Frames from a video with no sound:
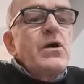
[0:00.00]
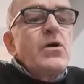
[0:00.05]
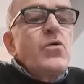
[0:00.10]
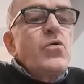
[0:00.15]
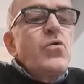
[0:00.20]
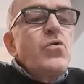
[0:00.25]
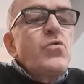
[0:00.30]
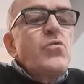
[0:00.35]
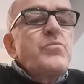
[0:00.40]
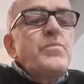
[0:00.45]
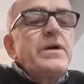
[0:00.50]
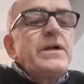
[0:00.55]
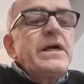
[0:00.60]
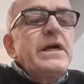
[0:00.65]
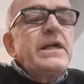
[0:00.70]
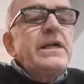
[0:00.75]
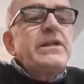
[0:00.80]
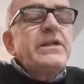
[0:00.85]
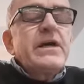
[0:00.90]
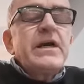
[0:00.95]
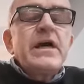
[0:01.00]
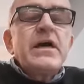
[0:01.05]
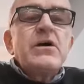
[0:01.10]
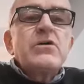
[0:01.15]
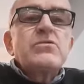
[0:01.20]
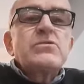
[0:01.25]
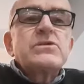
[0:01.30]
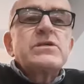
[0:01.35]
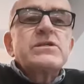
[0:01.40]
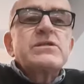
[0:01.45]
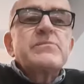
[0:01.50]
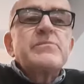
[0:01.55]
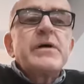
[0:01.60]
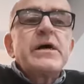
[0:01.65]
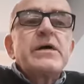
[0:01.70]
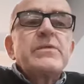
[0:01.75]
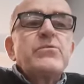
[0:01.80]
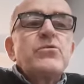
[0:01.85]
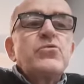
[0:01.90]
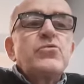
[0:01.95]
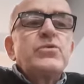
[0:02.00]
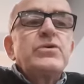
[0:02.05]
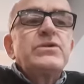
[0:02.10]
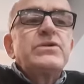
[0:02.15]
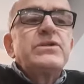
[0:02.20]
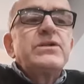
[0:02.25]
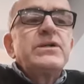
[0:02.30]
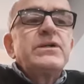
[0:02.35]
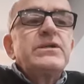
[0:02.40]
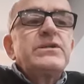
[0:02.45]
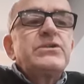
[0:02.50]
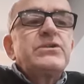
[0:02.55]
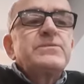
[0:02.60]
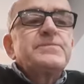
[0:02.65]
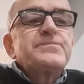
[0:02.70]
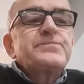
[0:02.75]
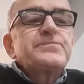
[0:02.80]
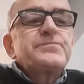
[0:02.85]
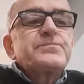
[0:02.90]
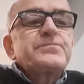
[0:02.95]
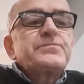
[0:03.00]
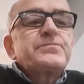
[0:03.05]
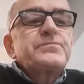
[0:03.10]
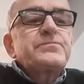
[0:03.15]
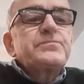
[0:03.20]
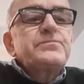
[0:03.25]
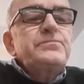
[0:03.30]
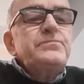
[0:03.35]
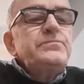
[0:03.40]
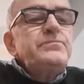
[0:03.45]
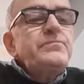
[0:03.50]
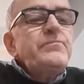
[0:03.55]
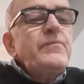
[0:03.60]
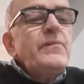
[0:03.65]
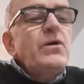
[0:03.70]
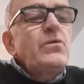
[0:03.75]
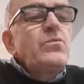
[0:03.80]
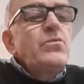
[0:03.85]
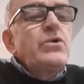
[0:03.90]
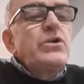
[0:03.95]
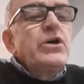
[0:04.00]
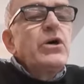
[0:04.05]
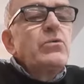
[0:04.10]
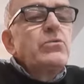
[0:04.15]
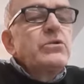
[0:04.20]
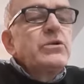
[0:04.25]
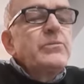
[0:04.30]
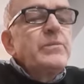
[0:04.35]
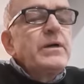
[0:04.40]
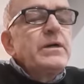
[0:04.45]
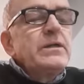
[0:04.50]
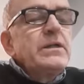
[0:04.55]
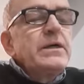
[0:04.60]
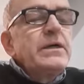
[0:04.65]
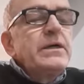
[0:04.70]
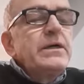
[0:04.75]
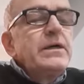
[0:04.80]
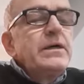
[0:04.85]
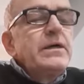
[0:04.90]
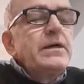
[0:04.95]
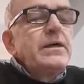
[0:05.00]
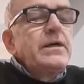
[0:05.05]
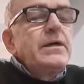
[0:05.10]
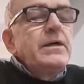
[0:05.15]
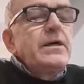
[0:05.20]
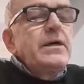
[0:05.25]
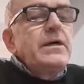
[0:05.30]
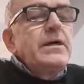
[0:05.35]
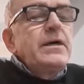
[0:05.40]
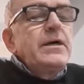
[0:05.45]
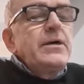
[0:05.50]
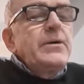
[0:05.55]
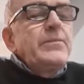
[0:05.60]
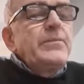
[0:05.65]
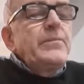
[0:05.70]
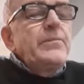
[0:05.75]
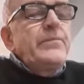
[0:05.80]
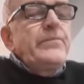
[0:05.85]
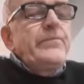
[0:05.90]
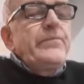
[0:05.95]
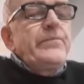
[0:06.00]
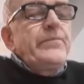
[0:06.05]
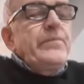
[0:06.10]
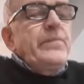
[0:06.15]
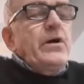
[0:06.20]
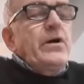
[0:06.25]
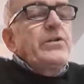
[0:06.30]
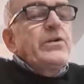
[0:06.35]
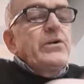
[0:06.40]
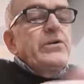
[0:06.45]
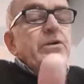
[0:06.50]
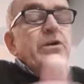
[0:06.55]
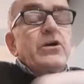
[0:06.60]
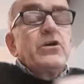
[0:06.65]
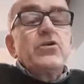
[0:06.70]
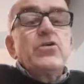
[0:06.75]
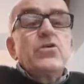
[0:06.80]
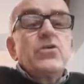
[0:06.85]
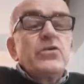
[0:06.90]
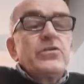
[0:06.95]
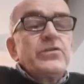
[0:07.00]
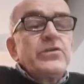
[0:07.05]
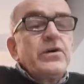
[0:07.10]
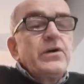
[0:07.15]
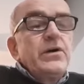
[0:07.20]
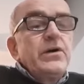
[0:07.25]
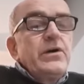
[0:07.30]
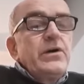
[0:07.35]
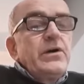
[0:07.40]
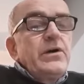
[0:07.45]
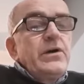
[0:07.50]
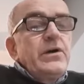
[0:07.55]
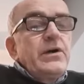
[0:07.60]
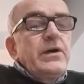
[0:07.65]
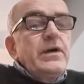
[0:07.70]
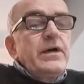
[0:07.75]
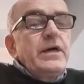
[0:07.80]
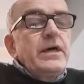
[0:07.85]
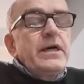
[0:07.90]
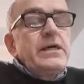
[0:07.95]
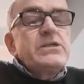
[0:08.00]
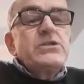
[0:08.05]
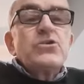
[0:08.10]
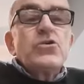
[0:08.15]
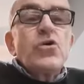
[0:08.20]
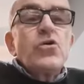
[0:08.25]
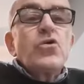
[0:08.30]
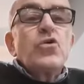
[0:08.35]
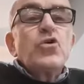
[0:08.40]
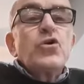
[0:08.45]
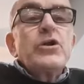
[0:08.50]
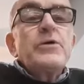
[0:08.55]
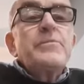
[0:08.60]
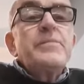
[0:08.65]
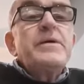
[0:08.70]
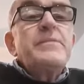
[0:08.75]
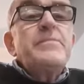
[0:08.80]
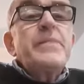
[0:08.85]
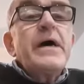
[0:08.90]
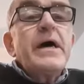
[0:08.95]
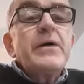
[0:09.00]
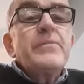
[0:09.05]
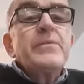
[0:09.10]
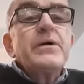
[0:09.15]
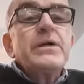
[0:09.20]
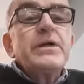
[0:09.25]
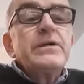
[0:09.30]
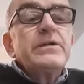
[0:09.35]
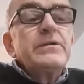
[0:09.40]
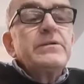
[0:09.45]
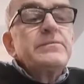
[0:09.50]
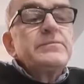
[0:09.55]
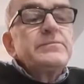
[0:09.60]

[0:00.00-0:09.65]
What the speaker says: Hope in anything else, as the Bible would teach, would ultimately, other than God, is not going to be permanent.